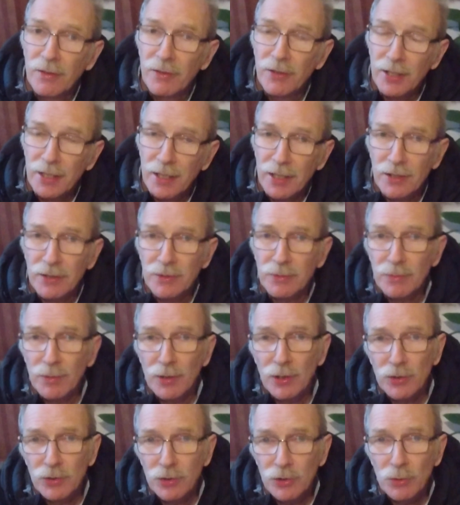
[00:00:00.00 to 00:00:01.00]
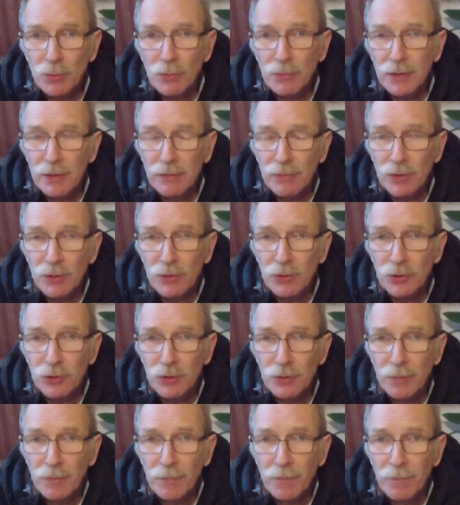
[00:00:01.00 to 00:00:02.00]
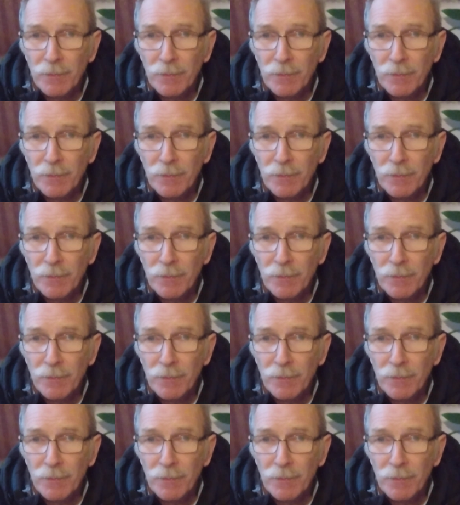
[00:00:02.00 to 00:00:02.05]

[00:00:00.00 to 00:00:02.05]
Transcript: thinking it's to do with evolution.